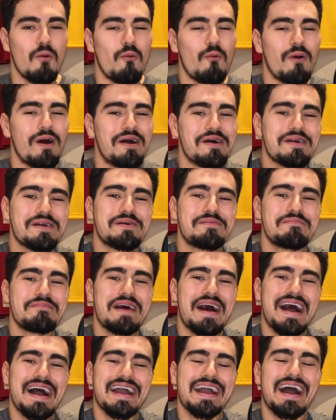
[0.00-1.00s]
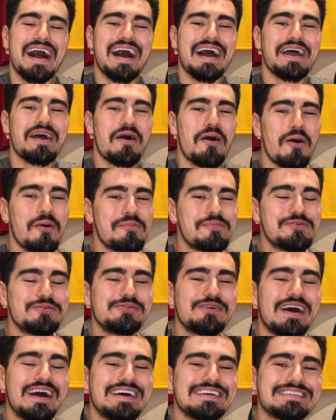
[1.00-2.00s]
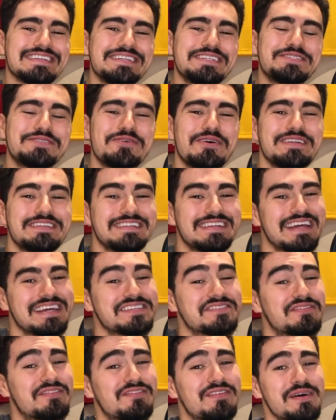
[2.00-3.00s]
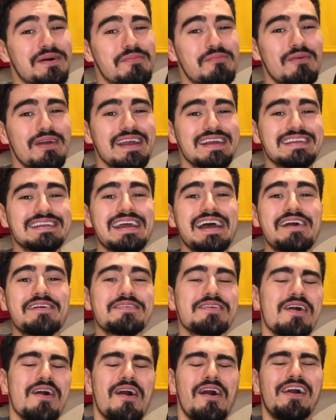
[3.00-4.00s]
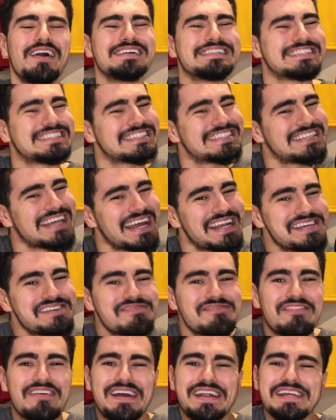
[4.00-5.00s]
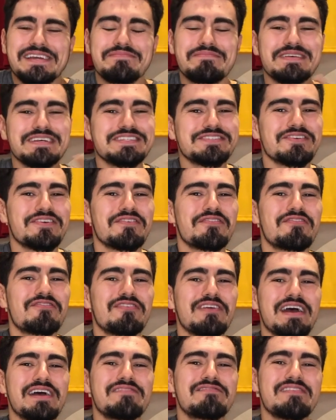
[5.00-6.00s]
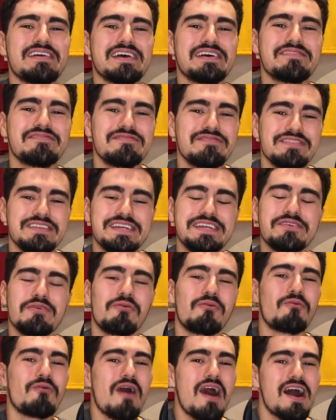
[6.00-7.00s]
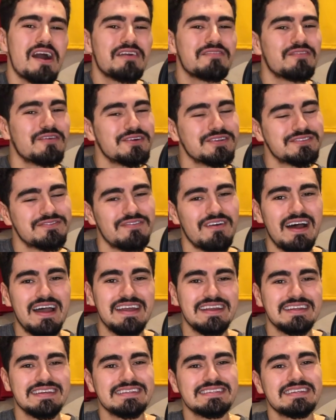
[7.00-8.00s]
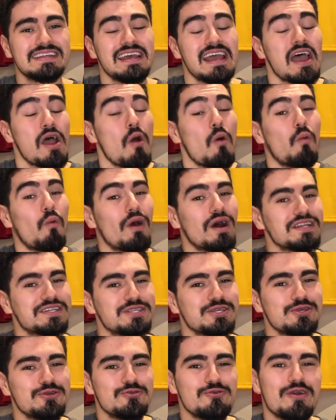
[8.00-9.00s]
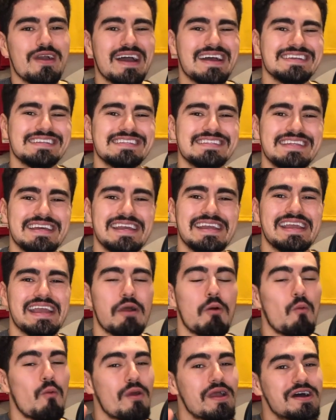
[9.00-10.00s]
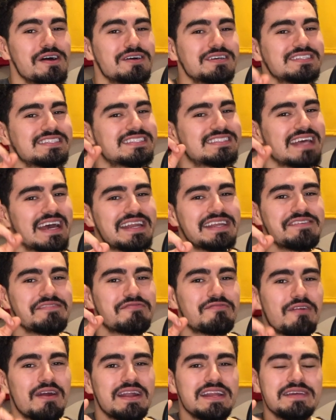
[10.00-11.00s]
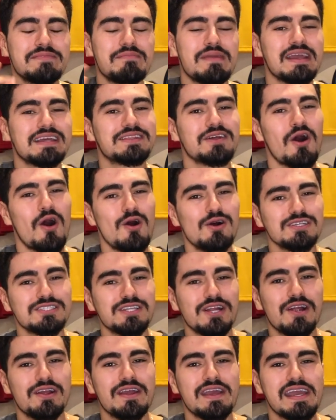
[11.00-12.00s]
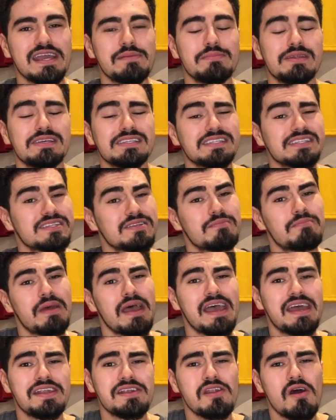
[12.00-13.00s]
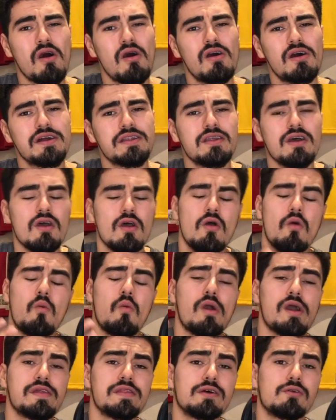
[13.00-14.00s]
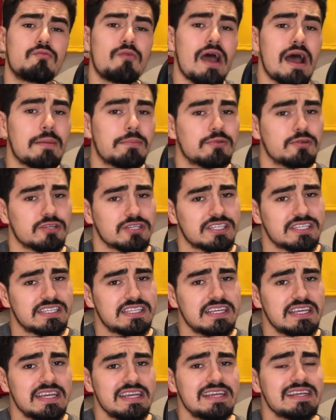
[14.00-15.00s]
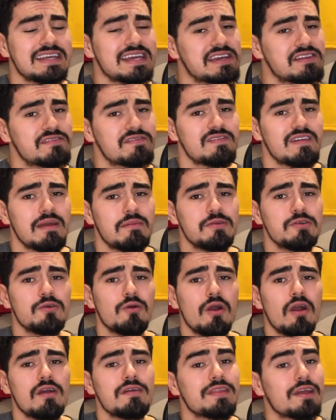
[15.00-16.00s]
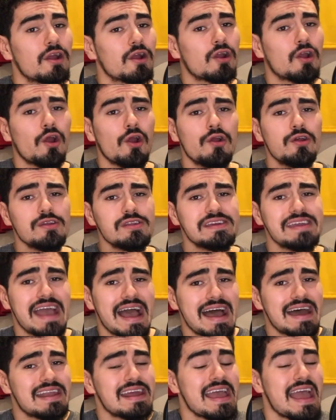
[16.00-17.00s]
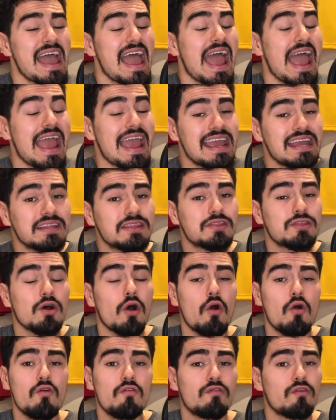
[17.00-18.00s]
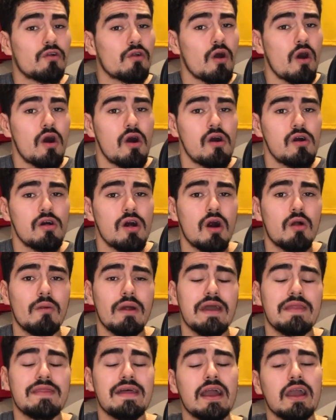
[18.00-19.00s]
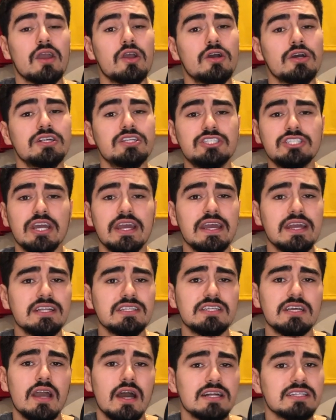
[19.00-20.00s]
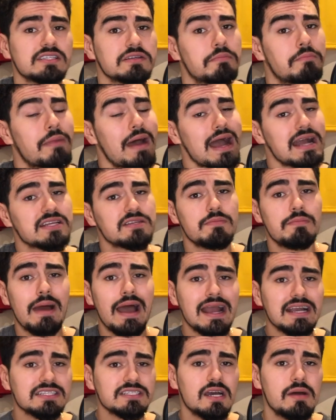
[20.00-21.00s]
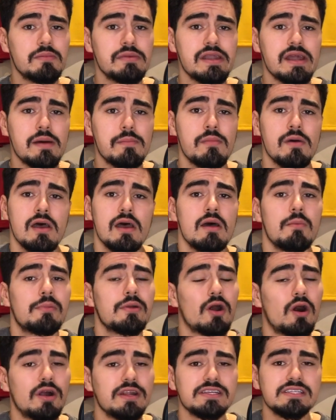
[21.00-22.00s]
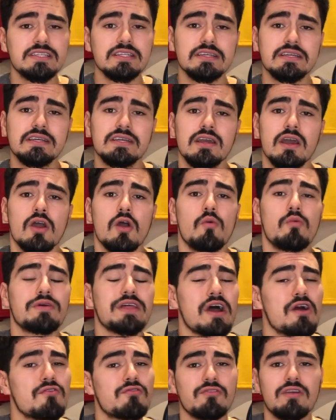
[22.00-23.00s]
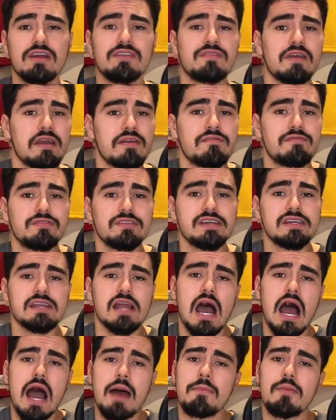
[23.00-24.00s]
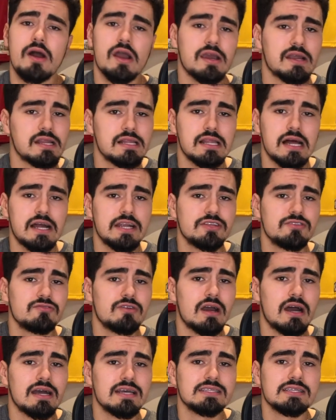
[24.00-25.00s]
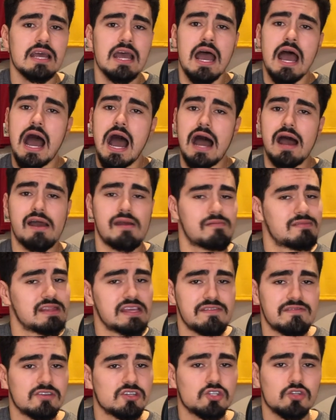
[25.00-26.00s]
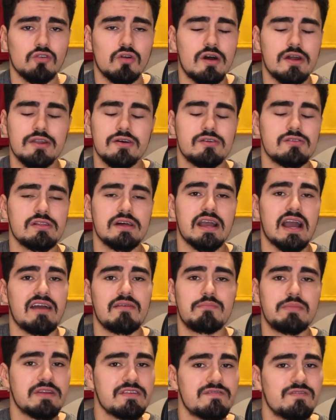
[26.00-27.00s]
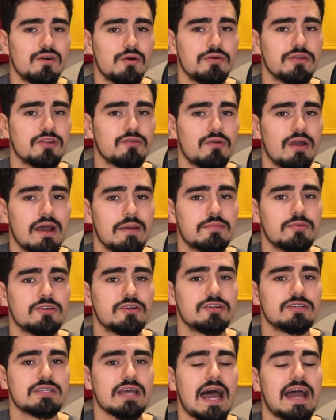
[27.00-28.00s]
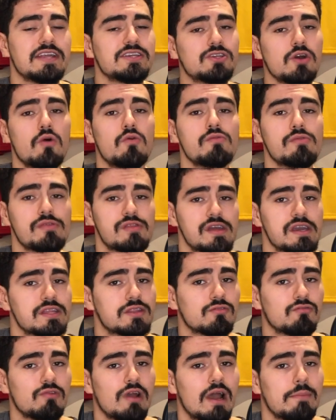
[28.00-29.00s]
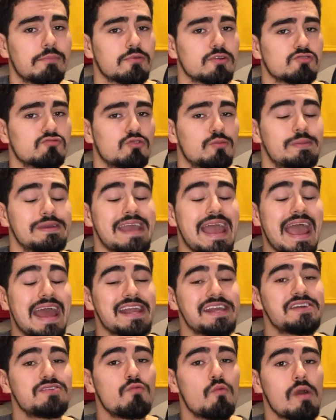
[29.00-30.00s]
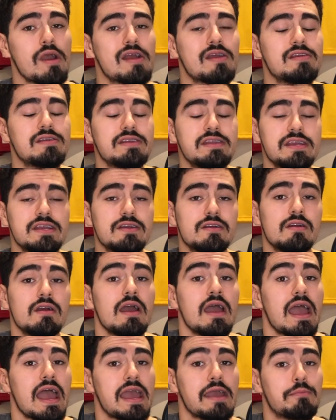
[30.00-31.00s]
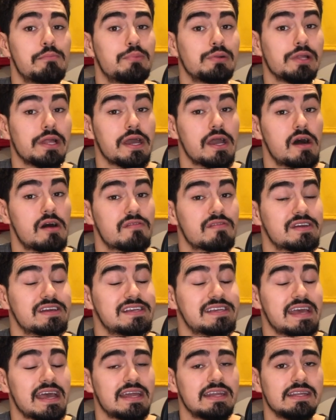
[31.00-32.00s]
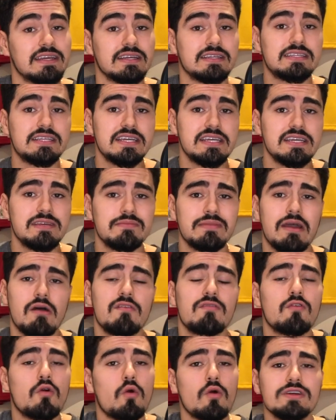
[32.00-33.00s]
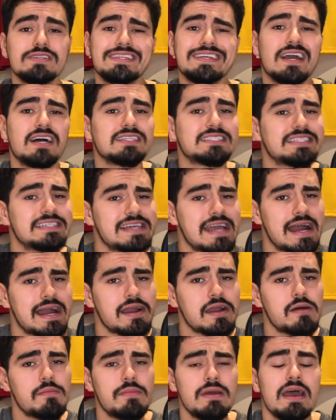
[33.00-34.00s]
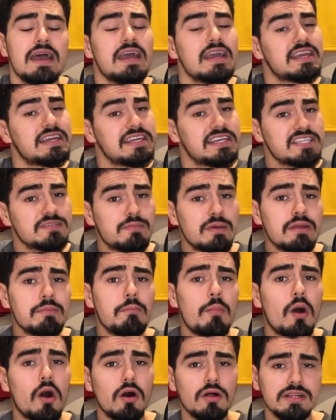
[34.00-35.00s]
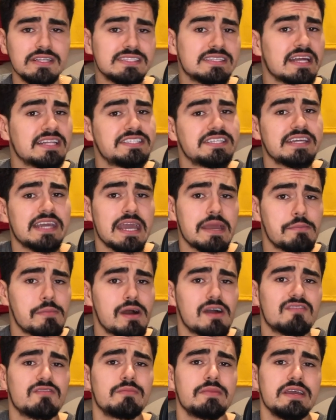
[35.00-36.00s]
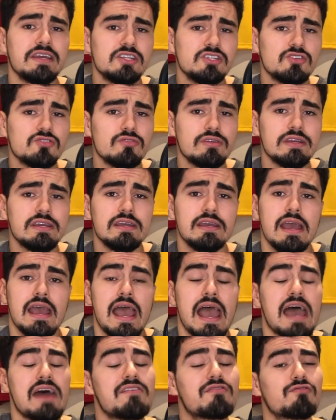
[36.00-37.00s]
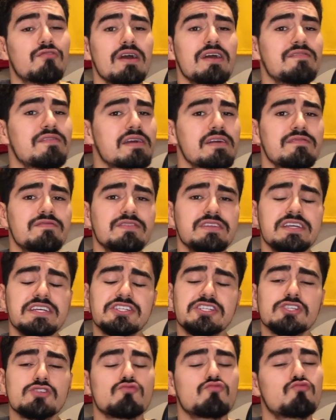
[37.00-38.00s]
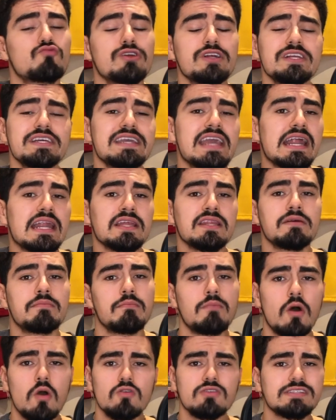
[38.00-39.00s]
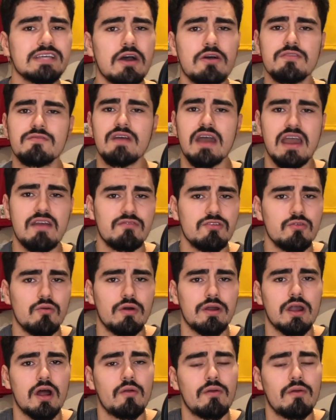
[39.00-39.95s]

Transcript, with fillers: Welcome back. I hope you guys enjoyed today's film breakdown on Steady Freddy, Mr. Fred VanVleet, Rockford's finest. What do you guys think? Will Steady Freddy make the All Star game? Does it depend on where the Raptors seed in February? They're currently at eighth overall. All right, that could change. They got some back to backs coming up, but honestly, without Fred VanVleet, I'm not going to lie to you guys. I live in Toronto. Like I've been following the Raptors. I don't think the Raptors would be anywhere near a playoff contending team. Now, of course, they got Siakam. He's been balling since he came back from injury. And Fred VanVleet is just really getting the most out of everyone. All